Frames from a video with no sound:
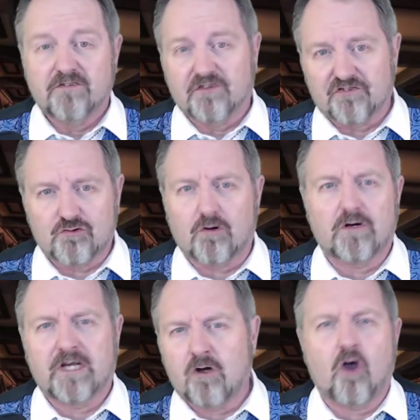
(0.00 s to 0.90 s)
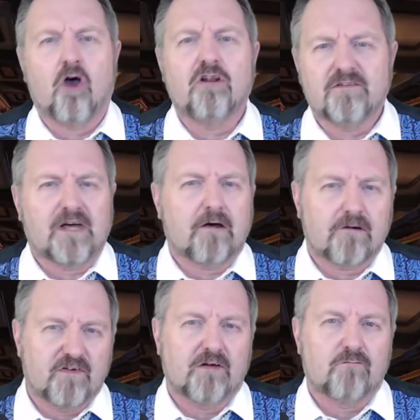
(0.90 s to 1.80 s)
destroying all of
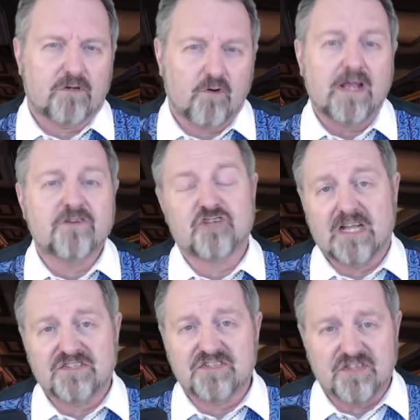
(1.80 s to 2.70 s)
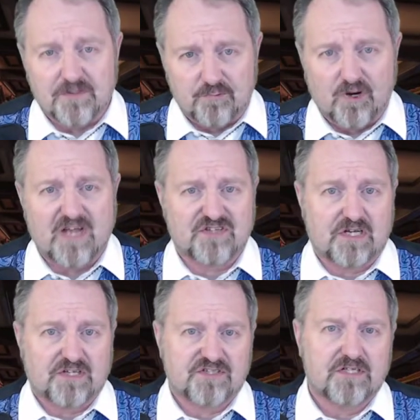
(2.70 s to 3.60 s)
our favorite franchises in the
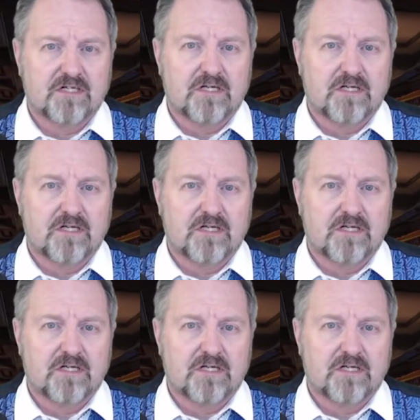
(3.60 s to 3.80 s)
process.